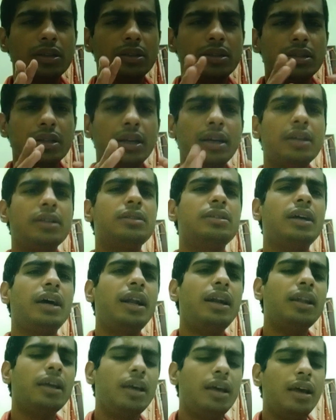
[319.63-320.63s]
say is
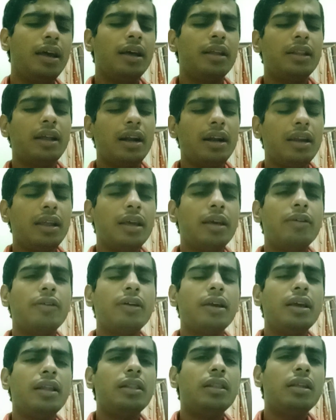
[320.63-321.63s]
that
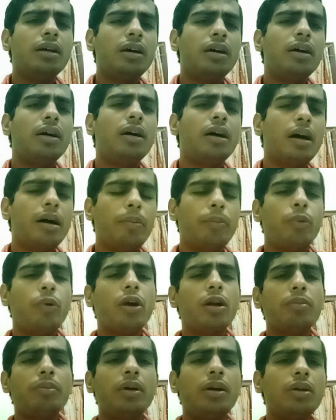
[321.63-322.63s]
in the
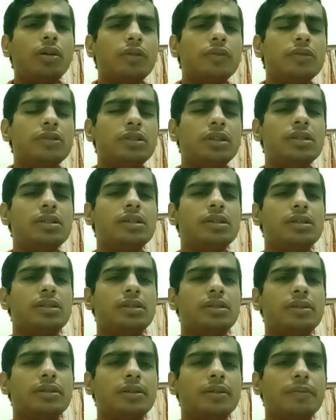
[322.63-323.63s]
appointment of
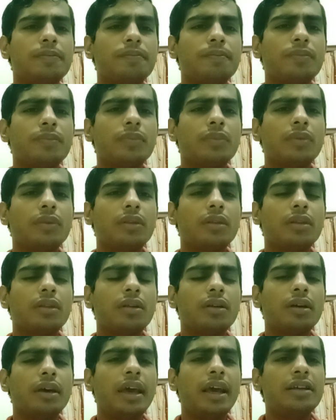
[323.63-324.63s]
judges,
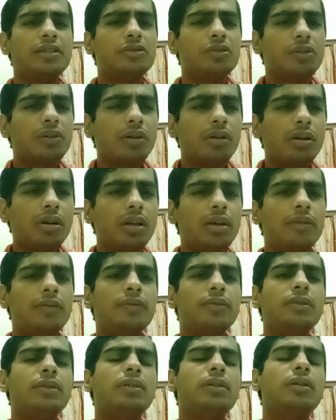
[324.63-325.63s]

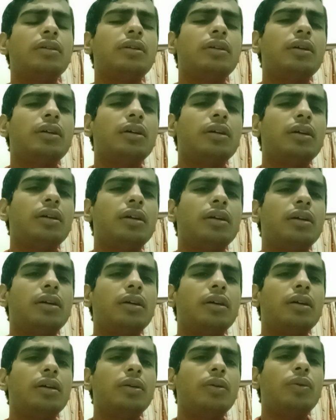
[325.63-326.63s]
executive
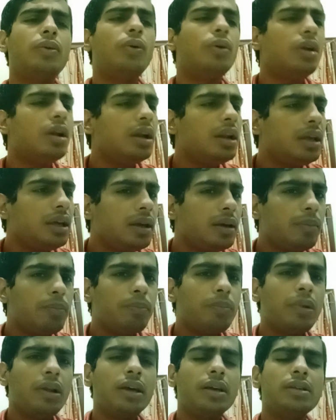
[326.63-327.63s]

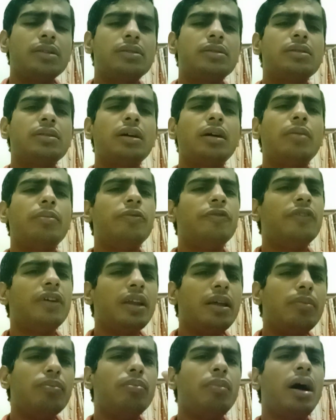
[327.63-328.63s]
only plays a
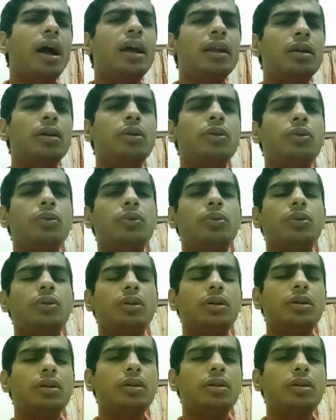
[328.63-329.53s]
very minor role,